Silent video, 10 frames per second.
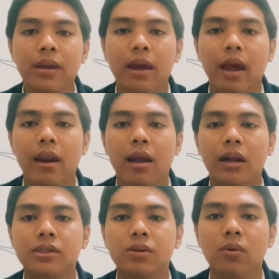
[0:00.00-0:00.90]
and
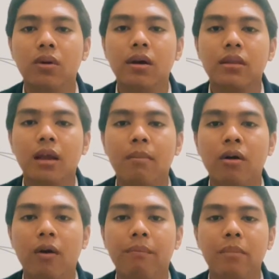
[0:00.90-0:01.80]
also number
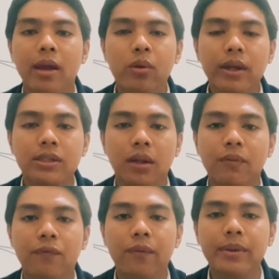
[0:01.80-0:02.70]
of
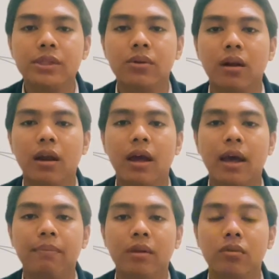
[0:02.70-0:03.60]
education professionals
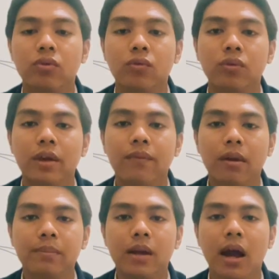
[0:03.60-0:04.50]
have to
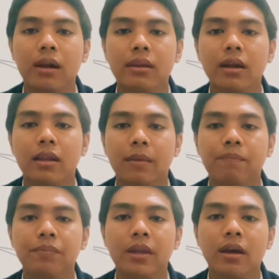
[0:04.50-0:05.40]
develop alternative
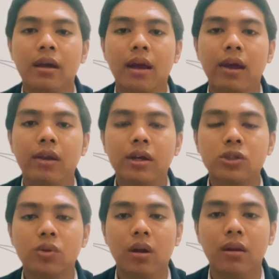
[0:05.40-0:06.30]

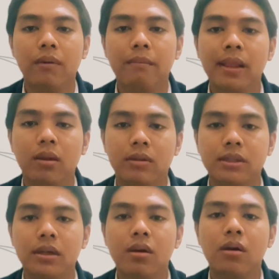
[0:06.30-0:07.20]
educational
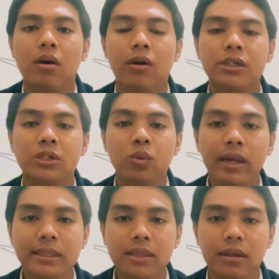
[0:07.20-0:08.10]
methods or
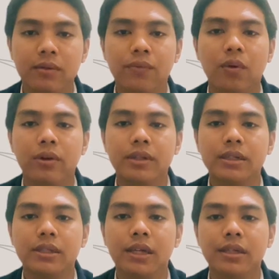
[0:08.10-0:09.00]
suggestions for
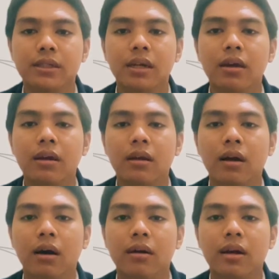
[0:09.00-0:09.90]
teaching
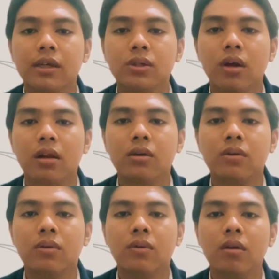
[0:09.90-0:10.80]
a traditional
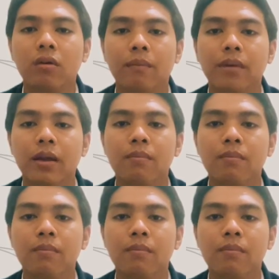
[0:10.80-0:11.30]
curriculum in